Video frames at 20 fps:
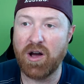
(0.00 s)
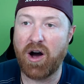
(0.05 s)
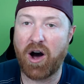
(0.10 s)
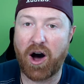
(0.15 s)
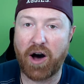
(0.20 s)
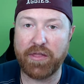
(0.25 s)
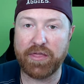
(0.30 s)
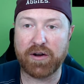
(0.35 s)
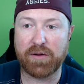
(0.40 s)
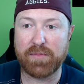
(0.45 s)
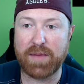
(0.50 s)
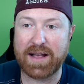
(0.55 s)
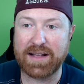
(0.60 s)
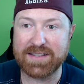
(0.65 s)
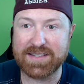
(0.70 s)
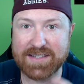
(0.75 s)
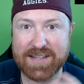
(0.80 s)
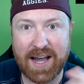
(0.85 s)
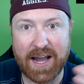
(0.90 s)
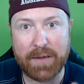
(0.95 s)
on their main
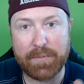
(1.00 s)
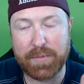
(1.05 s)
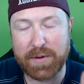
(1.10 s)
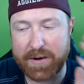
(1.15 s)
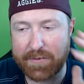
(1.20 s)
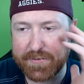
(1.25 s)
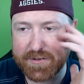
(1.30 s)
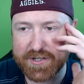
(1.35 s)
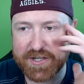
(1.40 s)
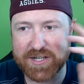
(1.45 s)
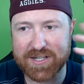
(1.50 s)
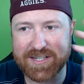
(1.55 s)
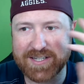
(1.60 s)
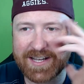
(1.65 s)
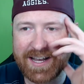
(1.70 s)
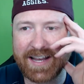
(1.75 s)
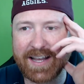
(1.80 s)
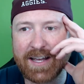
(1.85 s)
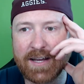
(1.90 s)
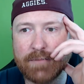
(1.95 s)
site, but it was just
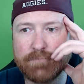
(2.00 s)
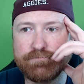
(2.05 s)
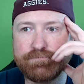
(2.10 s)
like